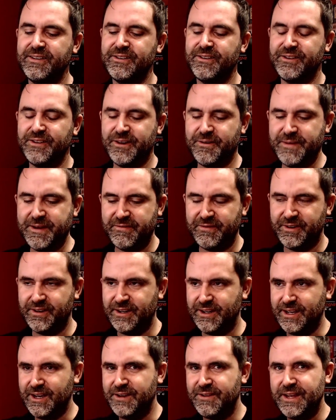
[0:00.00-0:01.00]
Not that I'm ever going to
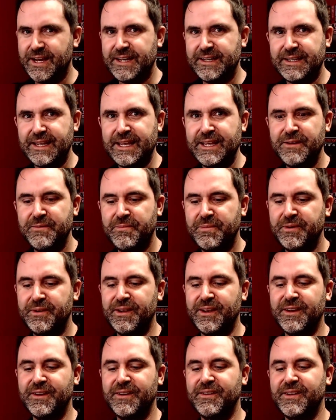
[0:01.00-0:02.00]
go that deep,
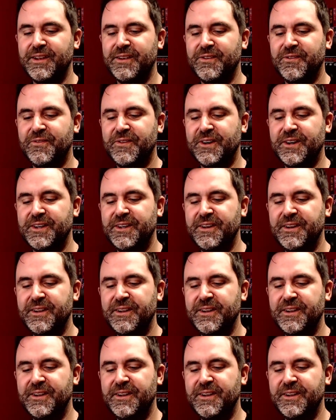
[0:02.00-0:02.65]
so that's fine.